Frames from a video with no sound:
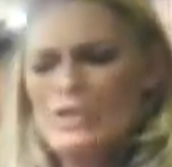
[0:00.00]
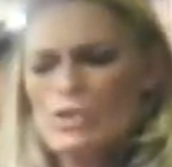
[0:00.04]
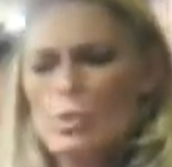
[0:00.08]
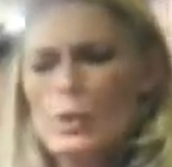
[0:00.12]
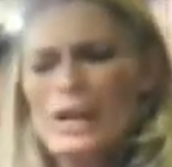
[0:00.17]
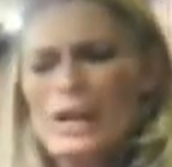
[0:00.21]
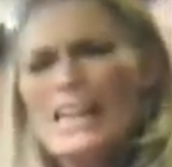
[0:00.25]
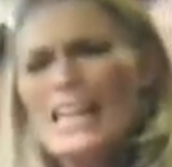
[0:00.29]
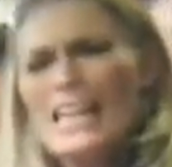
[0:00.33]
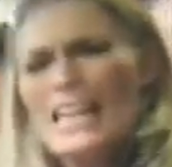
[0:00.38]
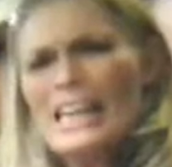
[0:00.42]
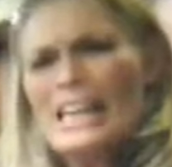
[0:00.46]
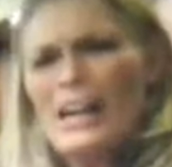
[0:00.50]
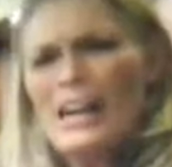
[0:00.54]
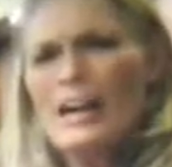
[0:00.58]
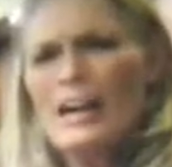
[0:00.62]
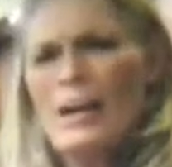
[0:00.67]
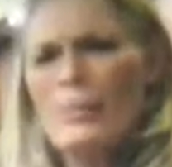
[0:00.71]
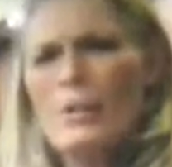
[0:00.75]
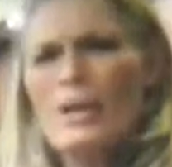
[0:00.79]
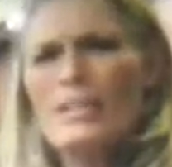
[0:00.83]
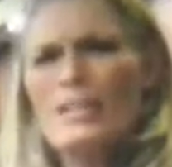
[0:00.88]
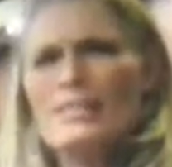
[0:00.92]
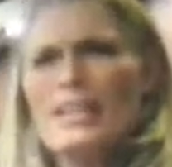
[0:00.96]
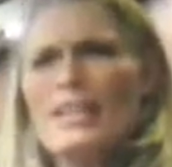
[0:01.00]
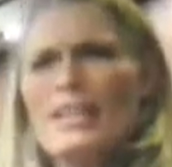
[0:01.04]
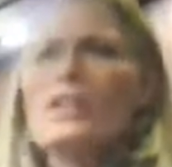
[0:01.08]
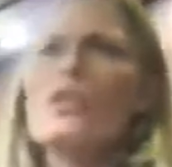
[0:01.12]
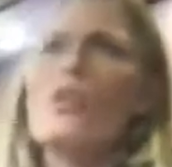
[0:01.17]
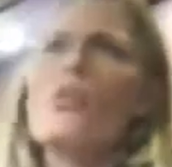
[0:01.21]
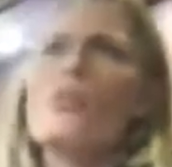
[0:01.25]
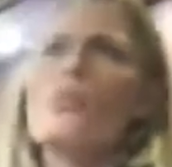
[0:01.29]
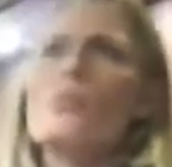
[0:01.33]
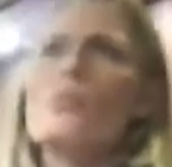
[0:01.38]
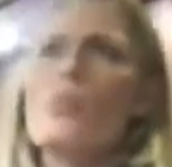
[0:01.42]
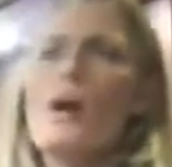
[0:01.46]
20, I want to say,
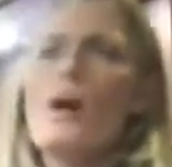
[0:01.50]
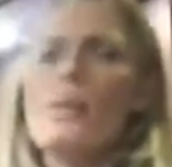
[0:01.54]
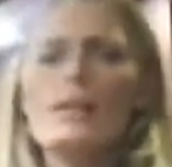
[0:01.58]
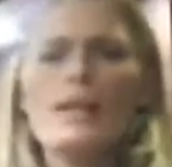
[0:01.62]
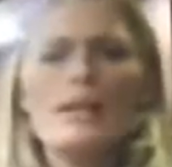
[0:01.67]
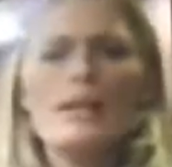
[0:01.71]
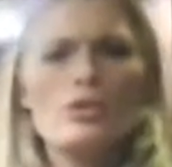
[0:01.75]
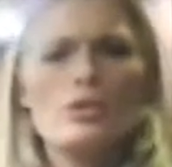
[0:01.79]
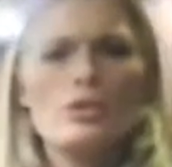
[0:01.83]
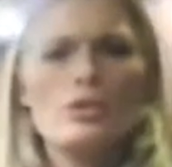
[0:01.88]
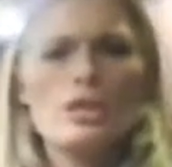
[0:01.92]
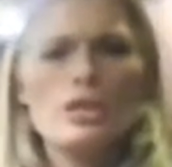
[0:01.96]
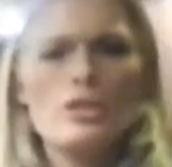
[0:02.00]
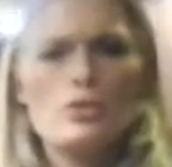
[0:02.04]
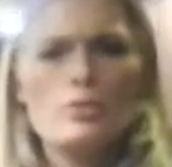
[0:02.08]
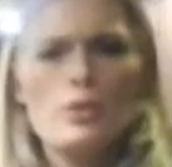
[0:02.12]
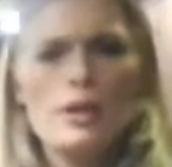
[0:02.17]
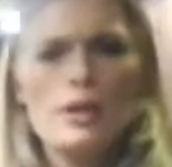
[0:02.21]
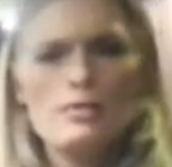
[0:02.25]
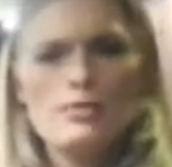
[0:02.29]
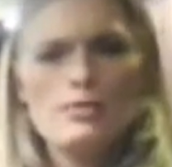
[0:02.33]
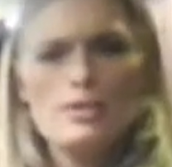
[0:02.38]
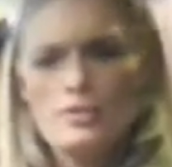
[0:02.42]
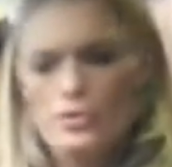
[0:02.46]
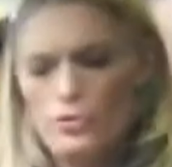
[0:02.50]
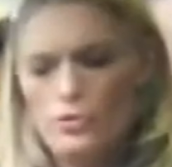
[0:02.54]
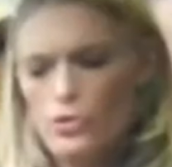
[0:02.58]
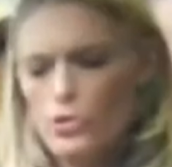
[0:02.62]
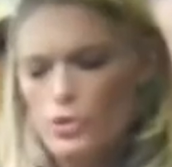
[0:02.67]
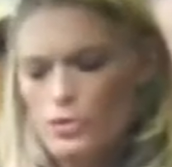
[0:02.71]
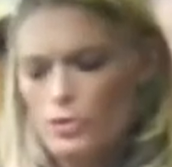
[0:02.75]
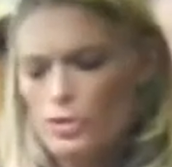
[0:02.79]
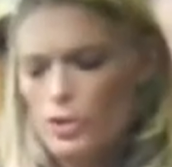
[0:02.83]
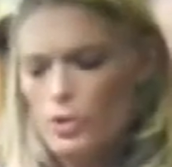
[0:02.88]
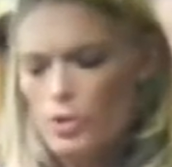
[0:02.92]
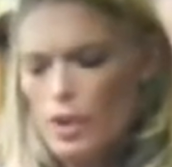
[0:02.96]
no, probably like 32 ounces
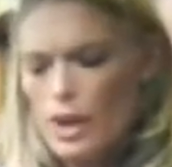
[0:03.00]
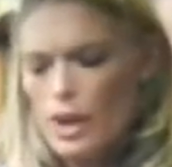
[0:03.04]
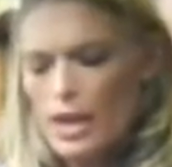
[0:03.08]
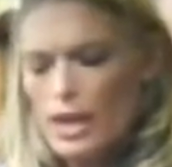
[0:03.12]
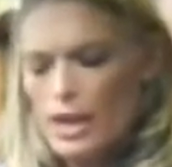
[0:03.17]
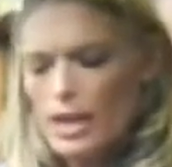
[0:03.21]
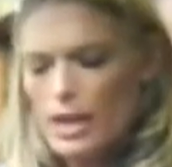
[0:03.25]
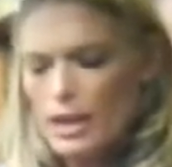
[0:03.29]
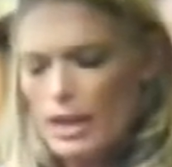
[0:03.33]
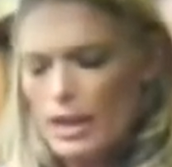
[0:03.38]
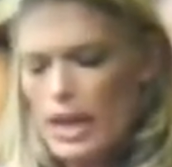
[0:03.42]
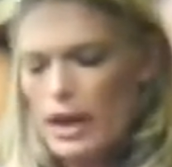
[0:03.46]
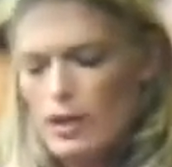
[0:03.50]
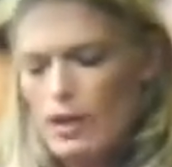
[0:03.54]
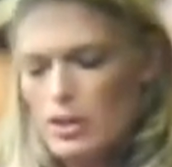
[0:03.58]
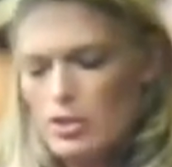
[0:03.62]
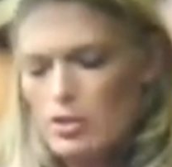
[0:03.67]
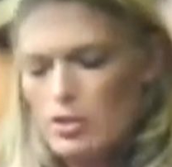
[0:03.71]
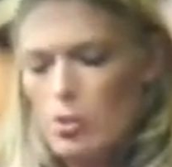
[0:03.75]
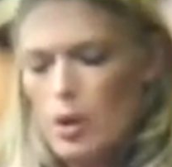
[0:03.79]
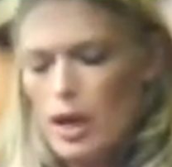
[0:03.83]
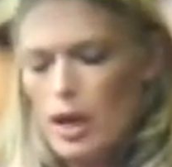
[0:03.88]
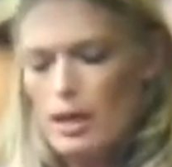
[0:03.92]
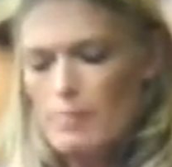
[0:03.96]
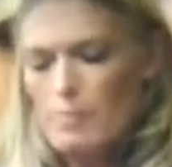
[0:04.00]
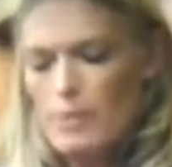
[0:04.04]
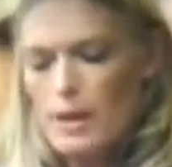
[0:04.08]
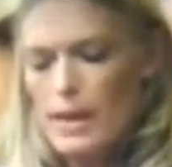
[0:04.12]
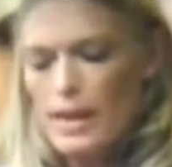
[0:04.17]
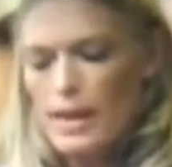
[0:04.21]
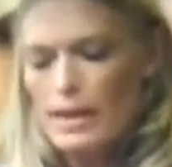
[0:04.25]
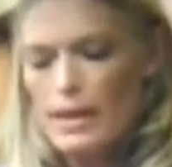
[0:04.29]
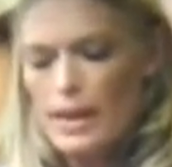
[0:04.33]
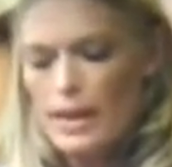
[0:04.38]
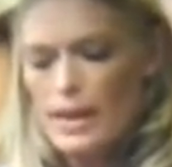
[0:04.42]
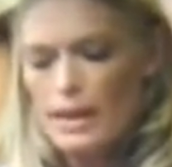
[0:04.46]
so it carries quite a
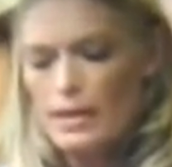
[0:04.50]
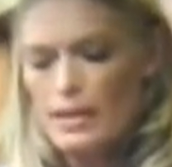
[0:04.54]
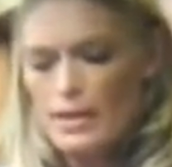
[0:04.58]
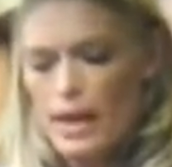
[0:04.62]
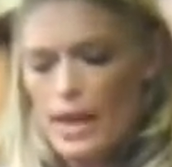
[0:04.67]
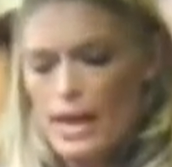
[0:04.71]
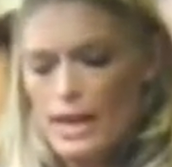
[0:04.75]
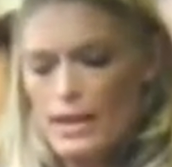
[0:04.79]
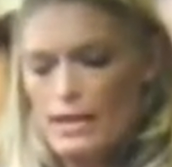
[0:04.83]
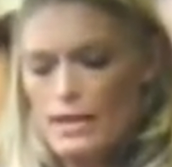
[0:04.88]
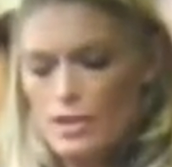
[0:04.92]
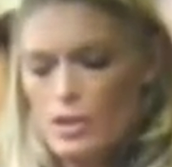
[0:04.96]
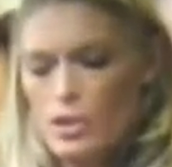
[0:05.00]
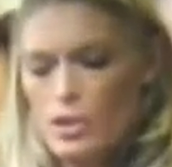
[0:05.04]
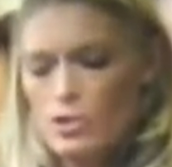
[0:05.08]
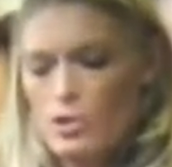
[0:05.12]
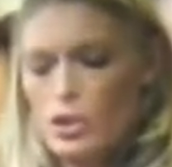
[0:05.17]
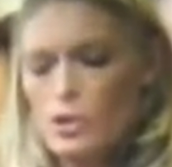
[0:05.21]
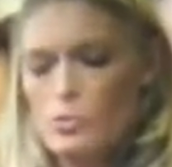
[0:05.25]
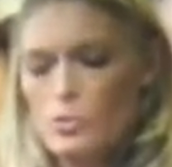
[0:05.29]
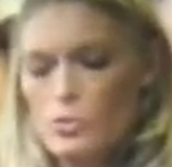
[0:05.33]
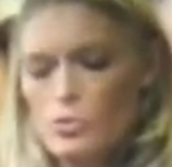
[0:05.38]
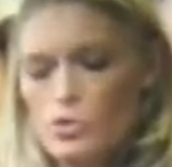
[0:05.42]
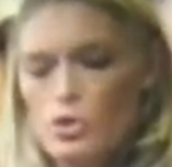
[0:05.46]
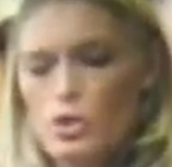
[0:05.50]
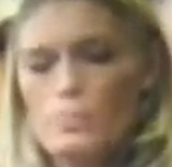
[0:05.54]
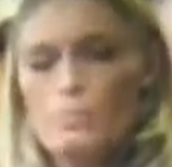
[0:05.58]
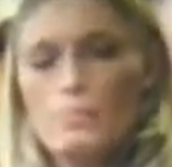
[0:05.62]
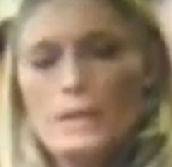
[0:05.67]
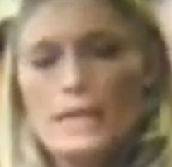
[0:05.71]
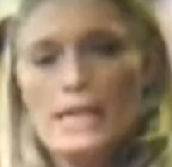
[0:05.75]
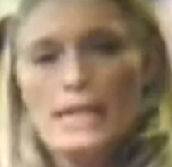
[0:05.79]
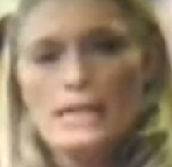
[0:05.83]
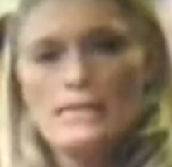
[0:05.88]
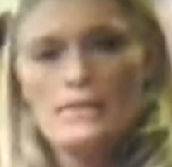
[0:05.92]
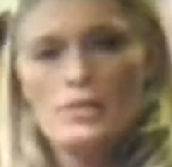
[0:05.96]
bit, and I usually will store
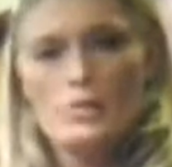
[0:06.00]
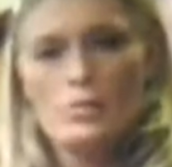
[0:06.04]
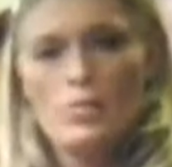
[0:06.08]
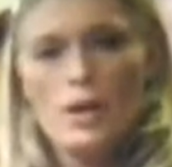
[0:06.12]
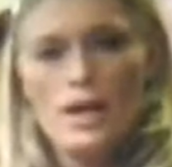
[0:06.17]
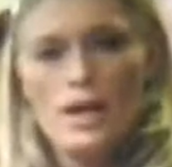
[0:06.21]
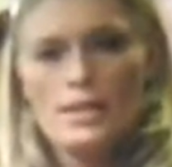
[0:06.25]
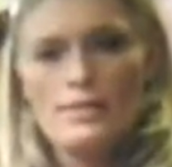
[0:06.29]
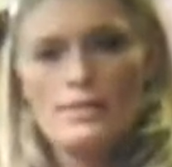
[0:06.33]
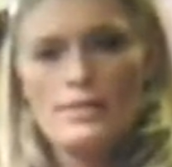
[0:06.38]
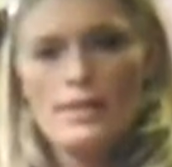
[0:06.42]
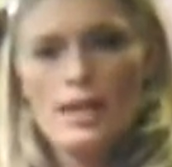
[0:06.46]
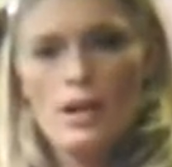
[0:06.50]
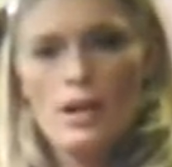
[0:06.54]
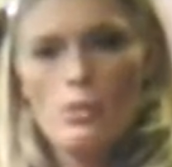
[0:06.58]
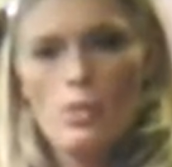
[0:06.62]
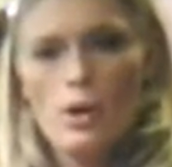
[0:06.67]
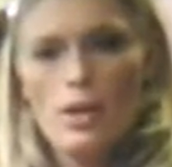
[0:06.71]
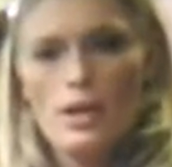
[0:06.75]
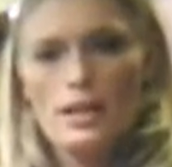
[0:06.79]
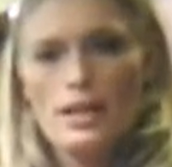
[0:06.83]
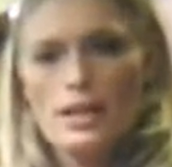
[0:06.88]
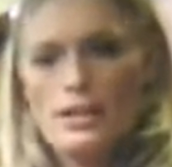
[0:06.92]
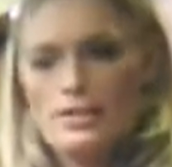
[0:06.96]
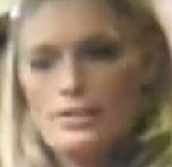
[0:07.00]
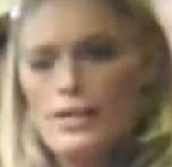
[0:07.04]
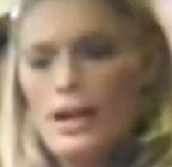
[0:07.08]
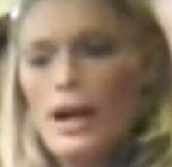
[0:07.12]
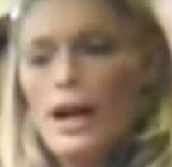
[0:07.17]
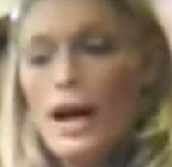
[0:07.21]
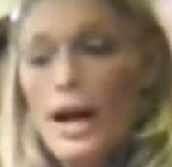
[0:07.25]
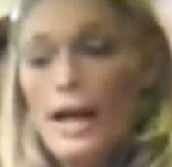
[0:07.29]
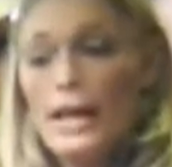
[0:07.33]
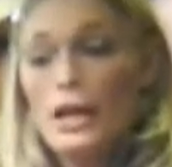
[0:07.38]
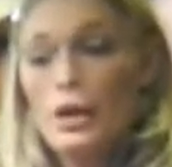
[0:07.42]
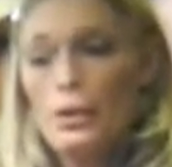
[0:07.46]
beans and rice in that one because
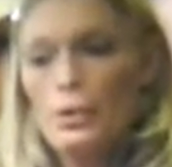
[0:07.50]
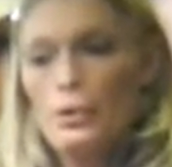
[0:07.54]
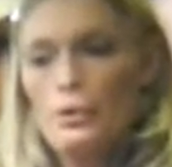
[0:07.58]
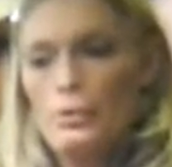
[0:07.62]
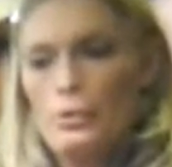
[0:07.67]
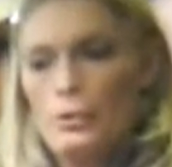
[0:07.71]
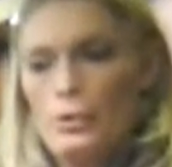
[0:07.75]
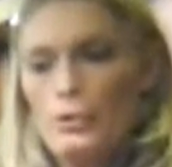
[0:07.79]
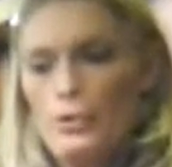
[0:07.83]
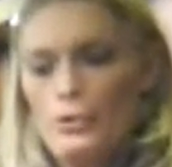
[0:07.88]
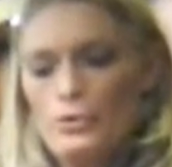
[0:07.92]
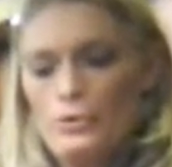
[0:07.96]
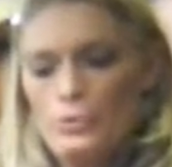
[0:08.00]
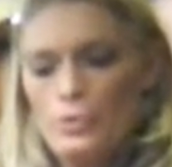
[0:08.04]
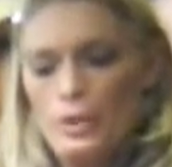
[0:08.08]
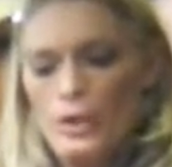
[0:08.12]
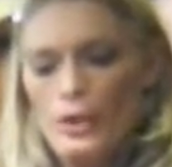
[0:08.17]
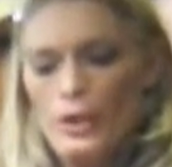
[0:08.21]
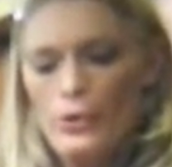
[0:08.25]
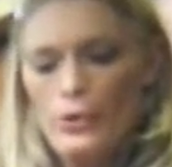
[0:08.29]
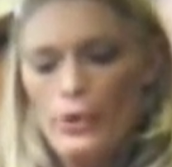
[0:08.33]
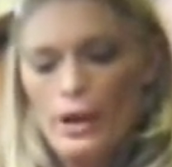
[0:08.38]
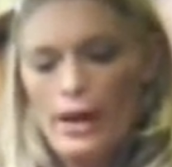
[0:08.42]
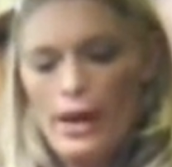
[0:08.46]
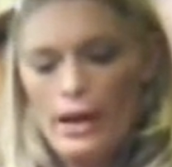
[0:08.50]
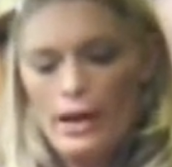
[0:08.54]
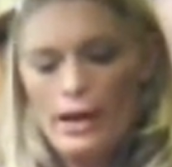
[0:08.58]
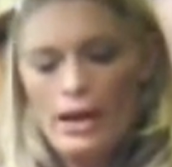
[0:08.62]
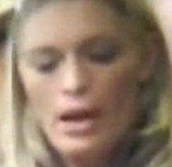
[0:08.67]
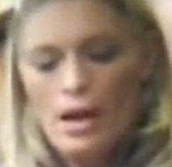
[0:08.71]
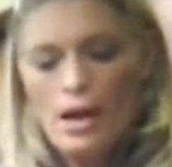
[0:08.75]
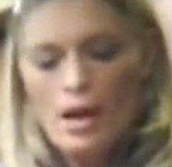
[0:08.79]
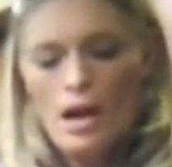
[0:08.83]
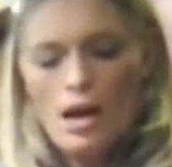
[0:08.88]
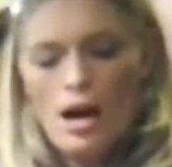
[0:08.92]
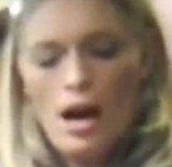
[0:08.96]
I go through those really
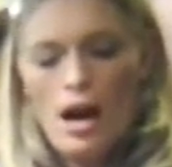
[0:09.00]
quick.